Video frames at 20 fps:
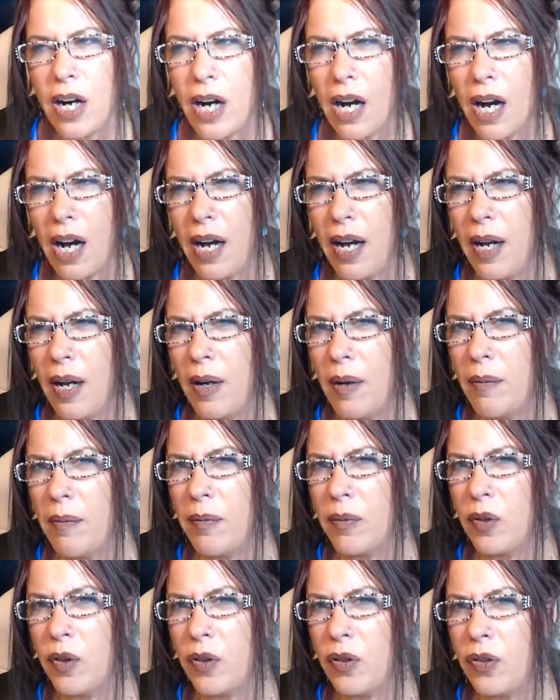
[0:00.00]

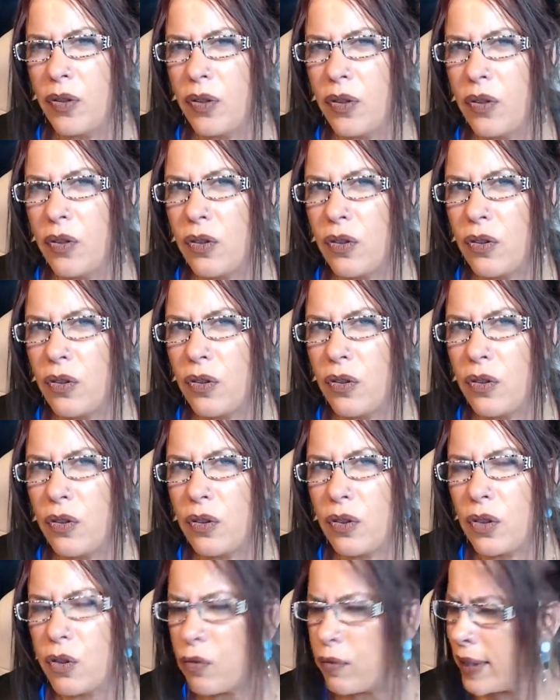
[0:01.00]
Um,
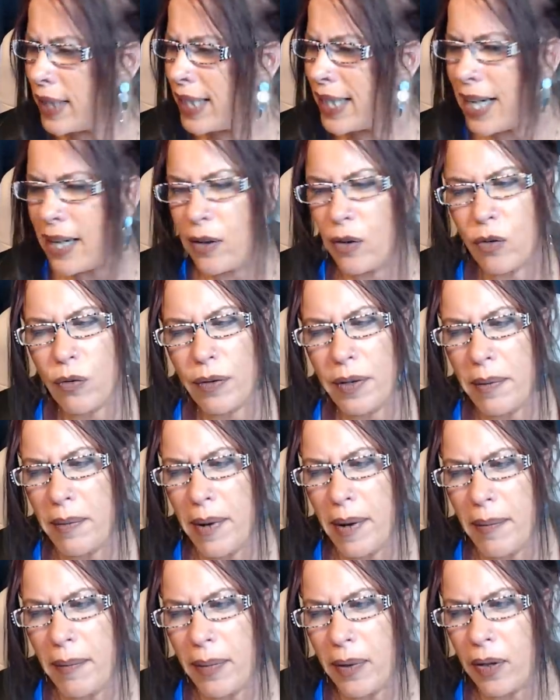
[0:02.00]
Lorraine, I don't
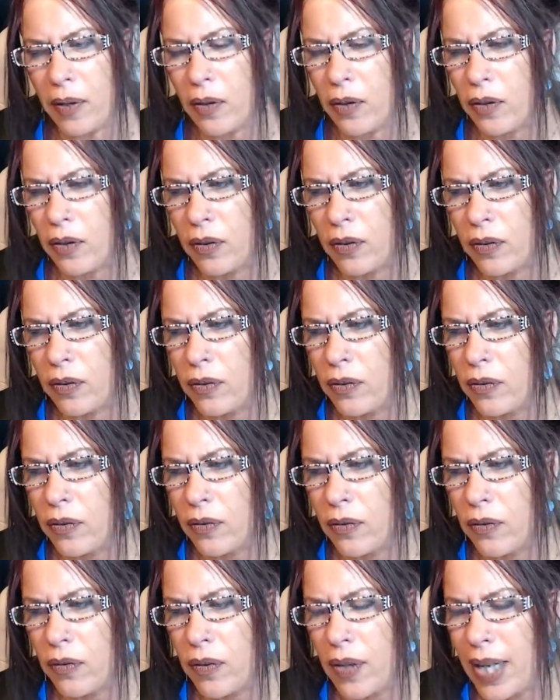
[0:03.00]
remember.
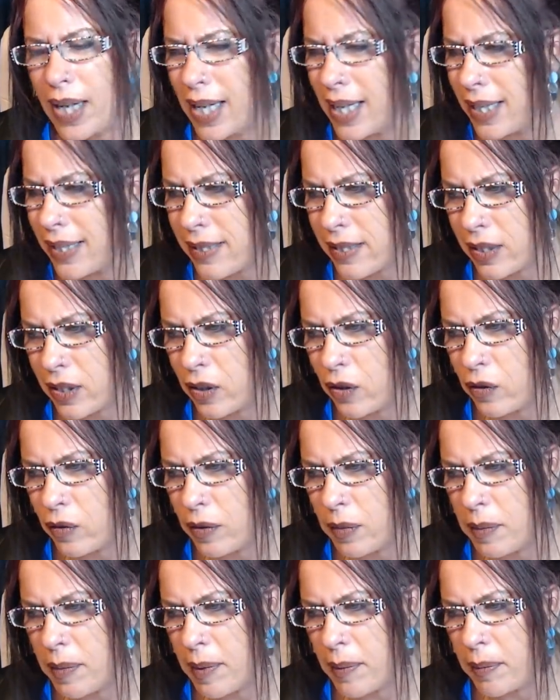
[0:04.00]
I honestly don't
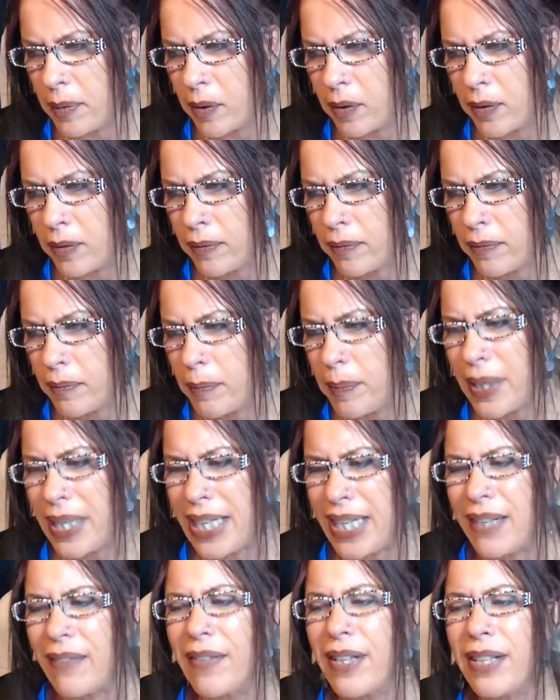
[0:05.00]
remember. But
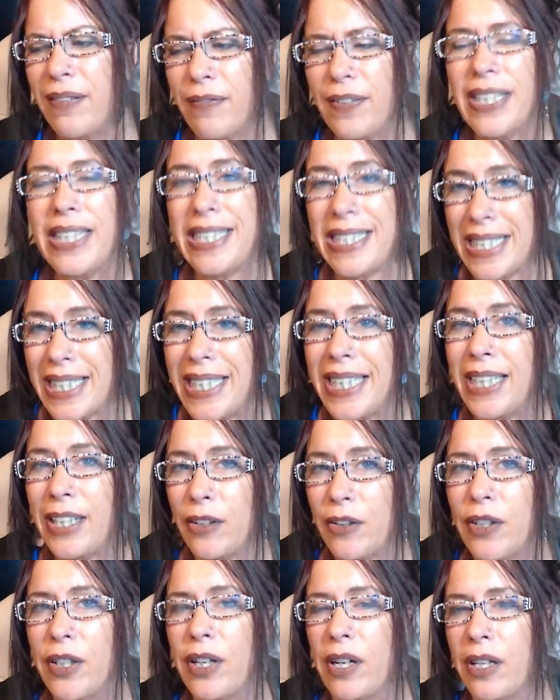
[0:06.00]
even if he did
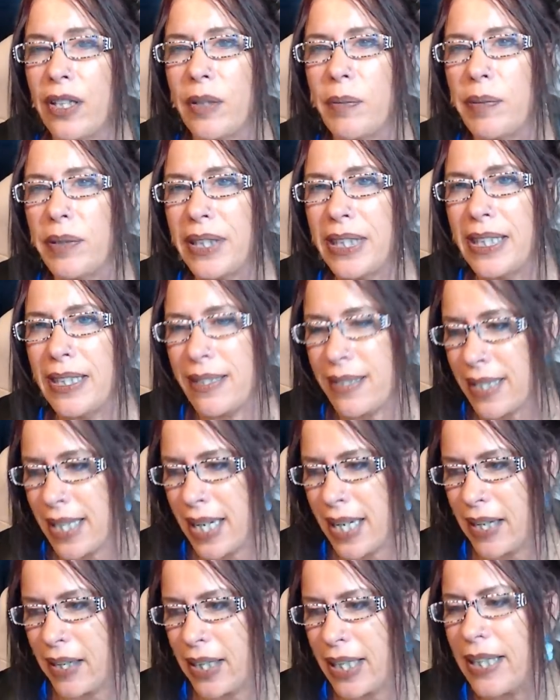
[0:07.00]
hear it on the police
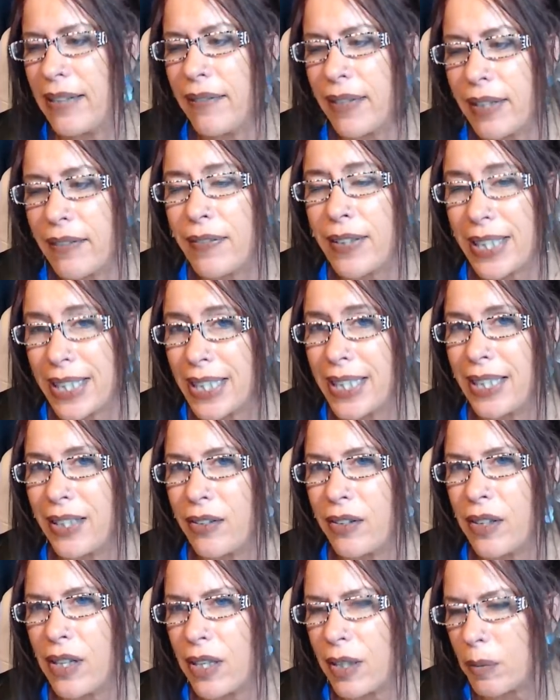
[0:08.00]
scan, even if he did
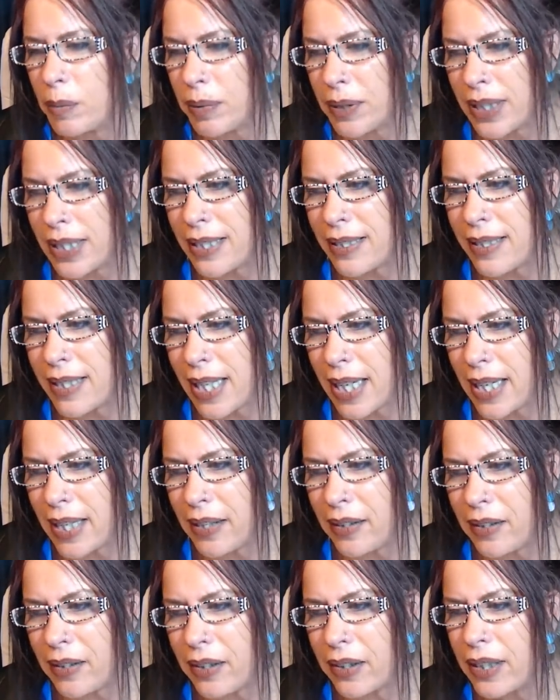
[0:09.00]
hear it on the police
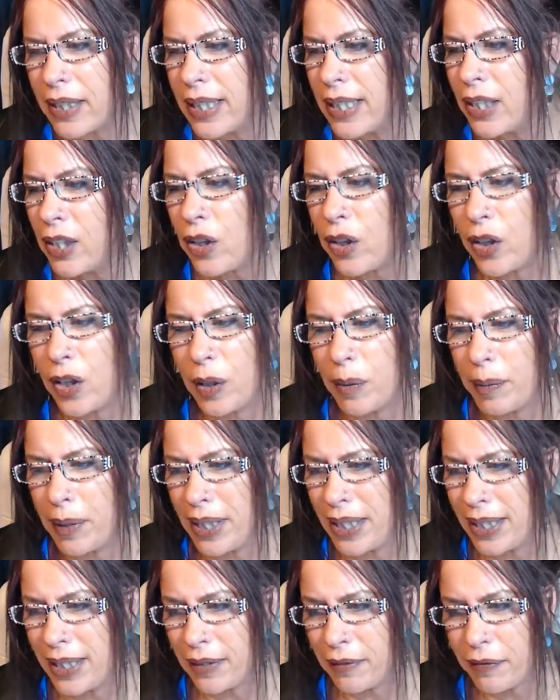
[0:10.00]
scanner, could have been
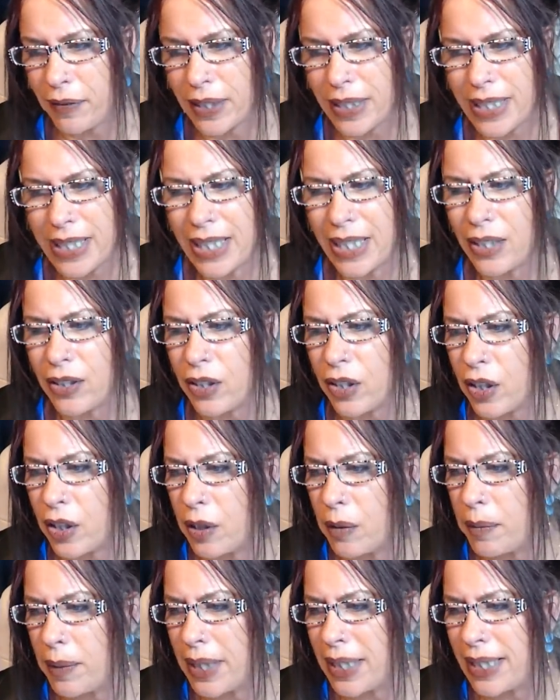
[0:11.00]
a different deer, could
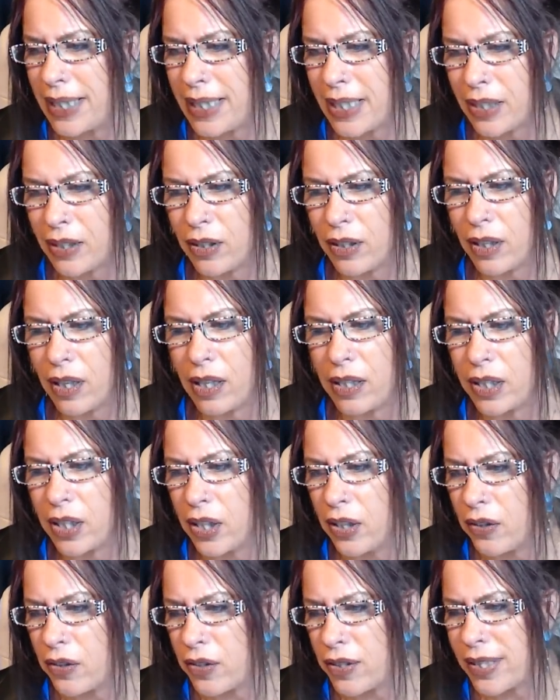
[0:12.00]
have been a deer on the
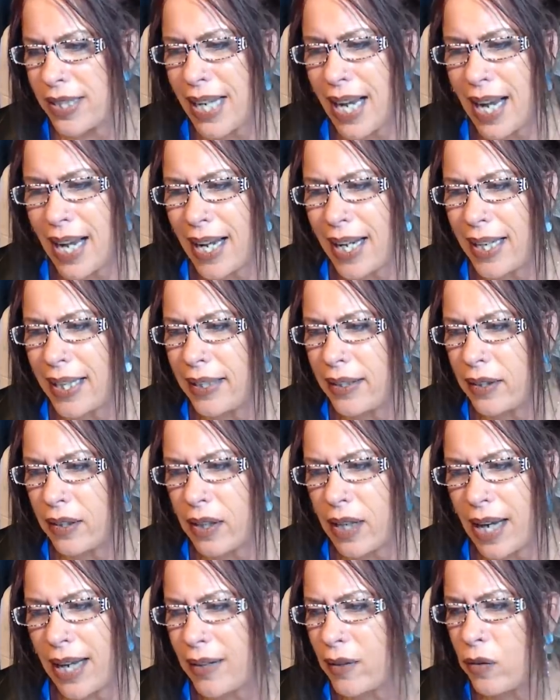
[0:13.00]
other side.
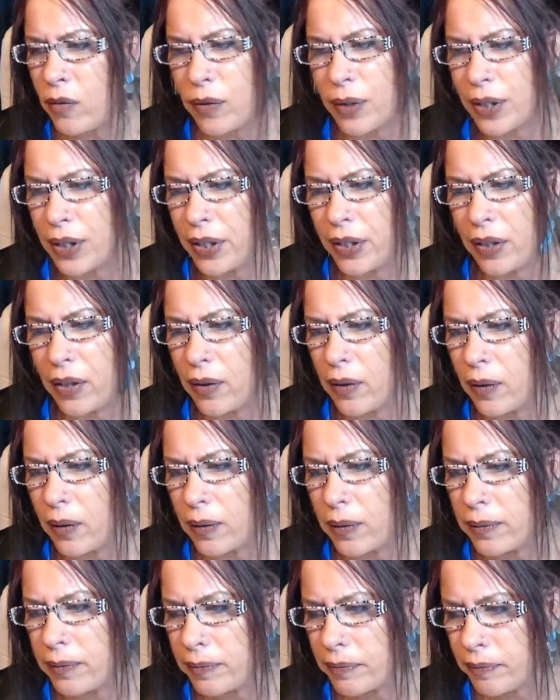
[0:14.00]
I don't really
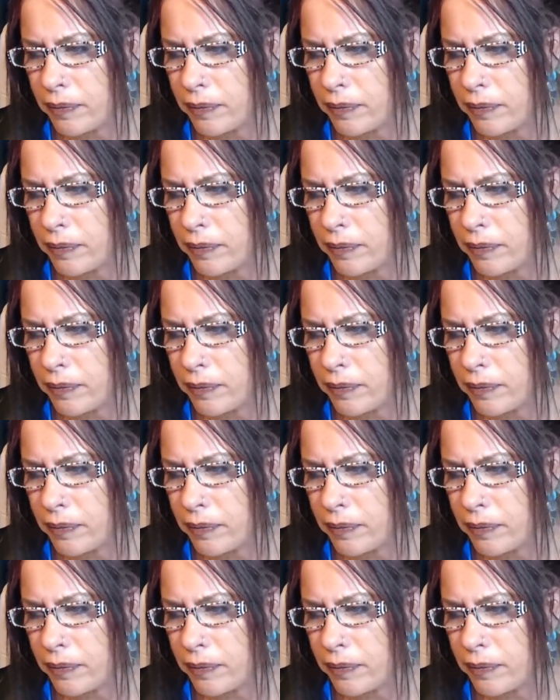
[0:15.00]
know.